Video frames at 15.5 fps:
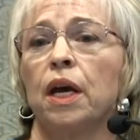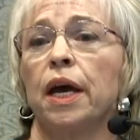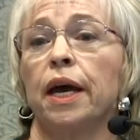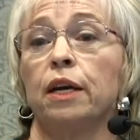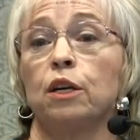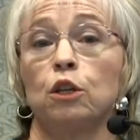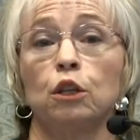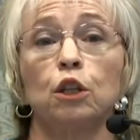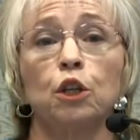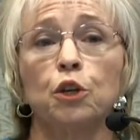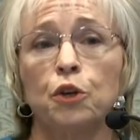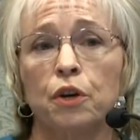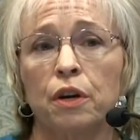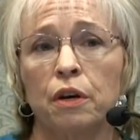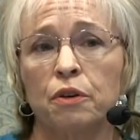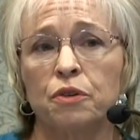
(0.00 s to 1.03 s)
and
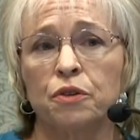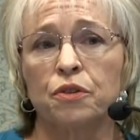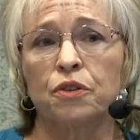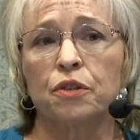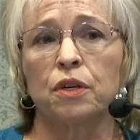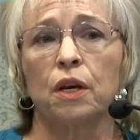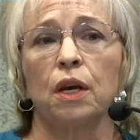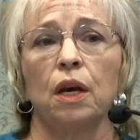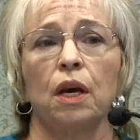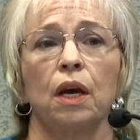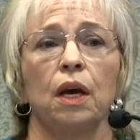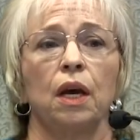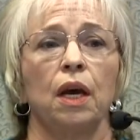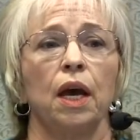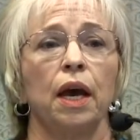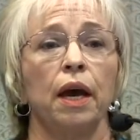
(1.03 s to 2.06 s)
alertness
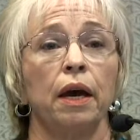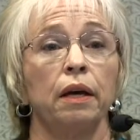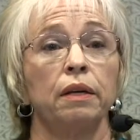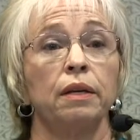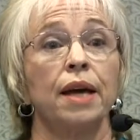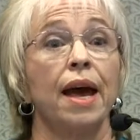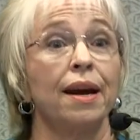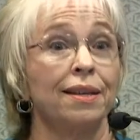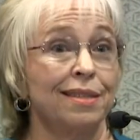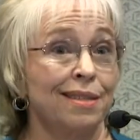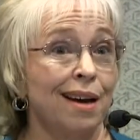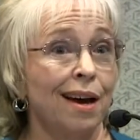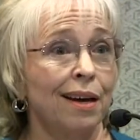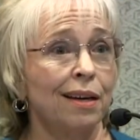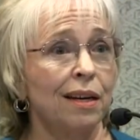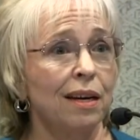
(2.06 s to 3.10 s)
and
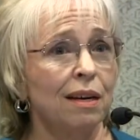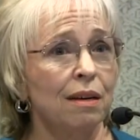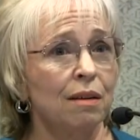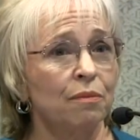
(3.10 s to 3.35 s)
anxiety.